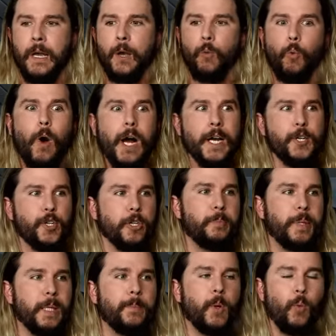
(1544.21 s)
Why should
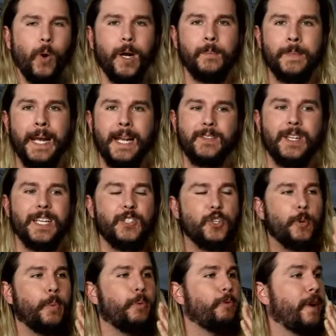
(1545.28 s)
people wear masks? It's to
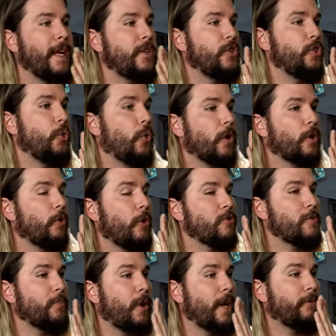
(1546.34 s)
prevent your gross
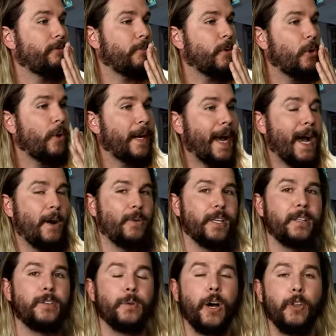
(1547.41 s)
breath from going out
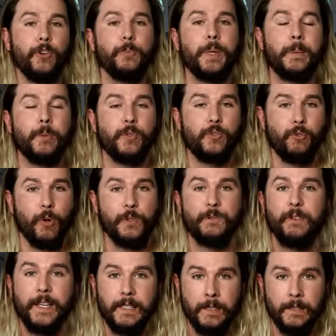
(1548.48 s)
into other people's gross
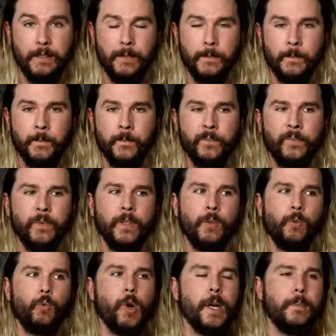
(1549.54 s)
faces
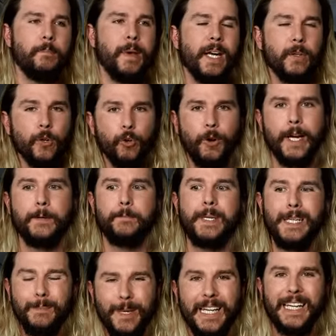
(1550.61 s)
what medical grade
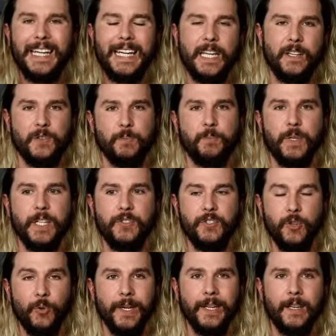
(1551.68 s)
PPE is is
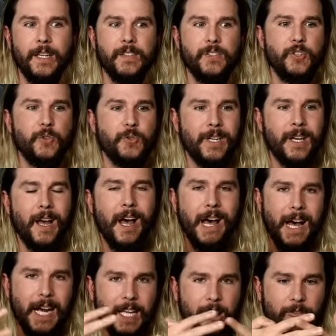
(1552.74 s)
doing is using a
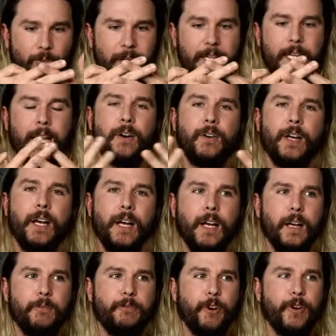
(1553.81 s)
high thread count, uh, a
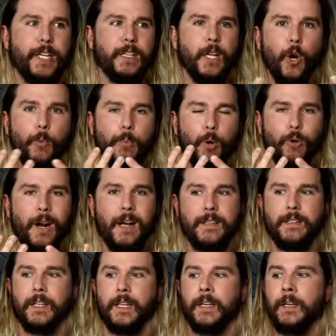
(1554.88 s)
very low
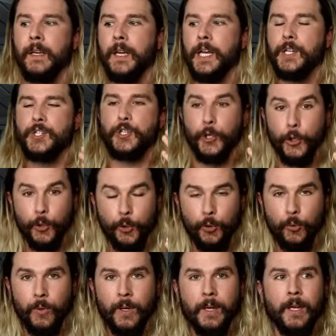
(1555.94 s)
porosity,
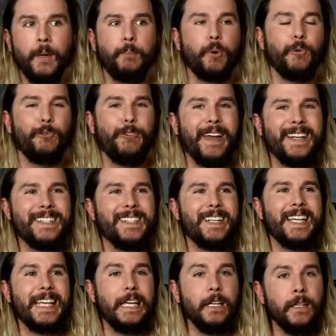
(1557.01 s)
to prevent
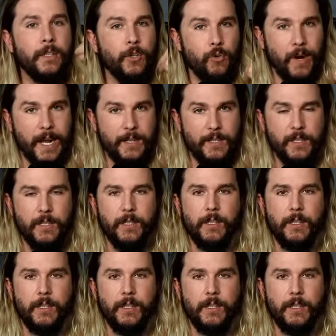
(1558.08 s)
ingress,